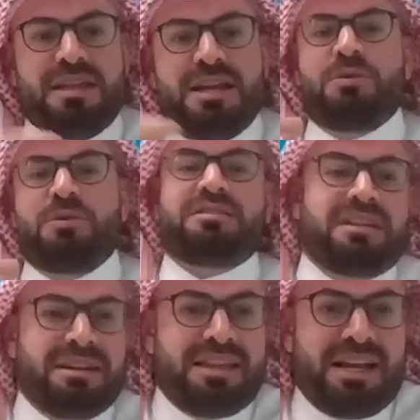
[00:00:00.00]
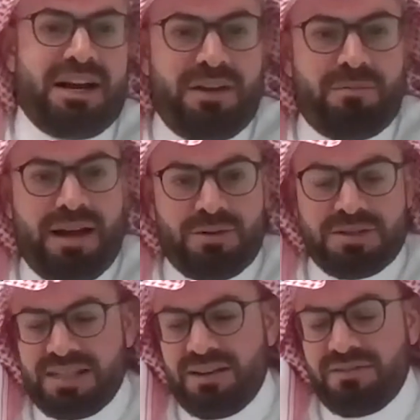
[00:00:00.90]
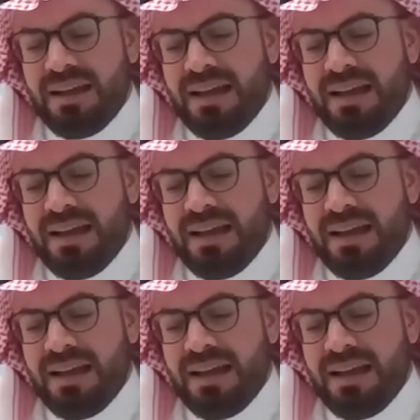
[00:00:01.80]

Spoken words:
then we drink the coffee by ourselves.